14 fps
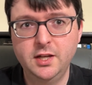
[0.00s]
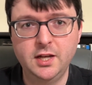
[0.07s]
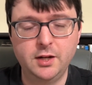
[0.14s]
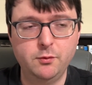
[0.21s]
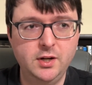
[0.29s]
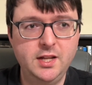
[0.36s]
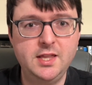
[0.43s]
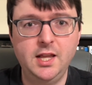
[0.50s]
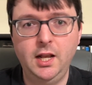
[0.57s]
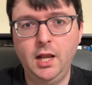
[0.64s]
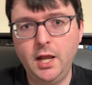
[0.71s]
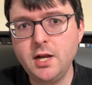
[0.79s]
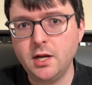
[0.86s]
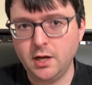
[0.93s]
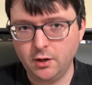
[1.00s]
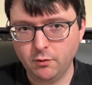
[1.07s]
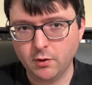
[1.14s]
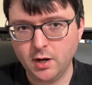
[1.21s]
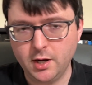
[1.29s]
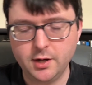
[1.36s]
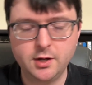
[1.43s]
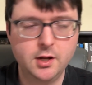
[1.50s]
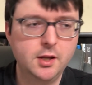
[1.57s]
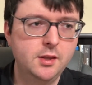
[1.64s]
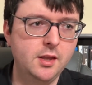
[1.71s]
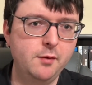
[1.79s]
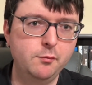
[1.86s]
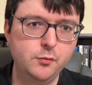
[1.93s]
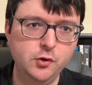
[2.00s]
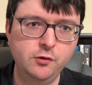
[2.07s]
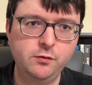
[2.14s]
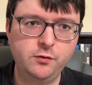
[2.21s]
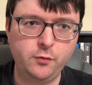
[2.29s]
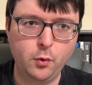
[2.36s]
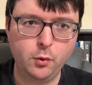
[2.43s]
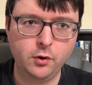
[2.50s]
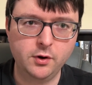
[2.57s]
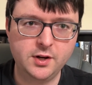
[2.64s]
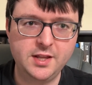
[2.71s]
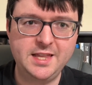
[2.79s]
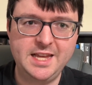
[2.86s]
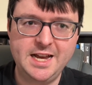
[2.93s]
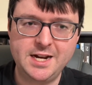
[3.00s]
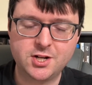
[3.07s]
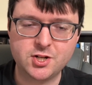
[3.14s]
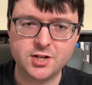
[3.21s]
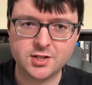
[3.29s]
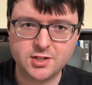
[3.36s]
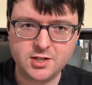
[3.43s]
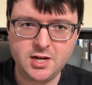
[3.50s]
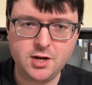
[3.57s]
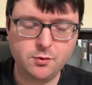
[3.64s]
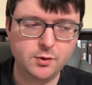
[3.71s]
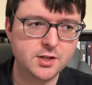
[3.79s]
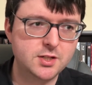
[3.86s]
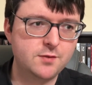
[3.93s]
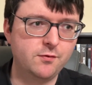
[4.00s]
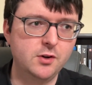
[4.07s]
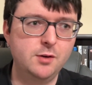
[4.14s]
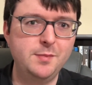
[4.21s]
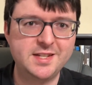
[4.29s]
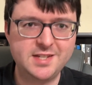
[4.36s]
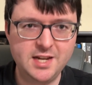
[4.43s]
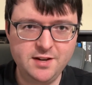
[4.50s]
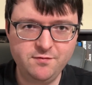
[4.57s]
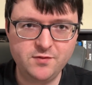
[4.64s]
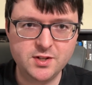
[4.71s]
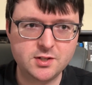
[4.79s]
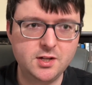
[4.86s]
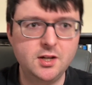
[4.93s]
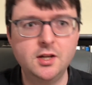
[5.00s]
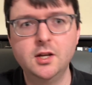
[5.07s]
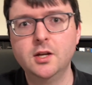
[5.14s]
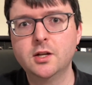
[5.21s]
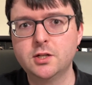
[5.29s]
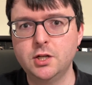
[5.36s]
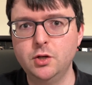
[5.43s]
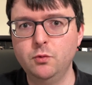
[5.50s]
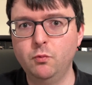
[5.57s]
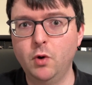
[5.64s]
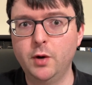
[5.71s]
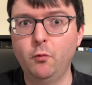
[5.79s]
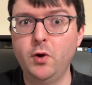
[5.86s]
and really the lightning rod that moved forward the action sequence from its infancy to what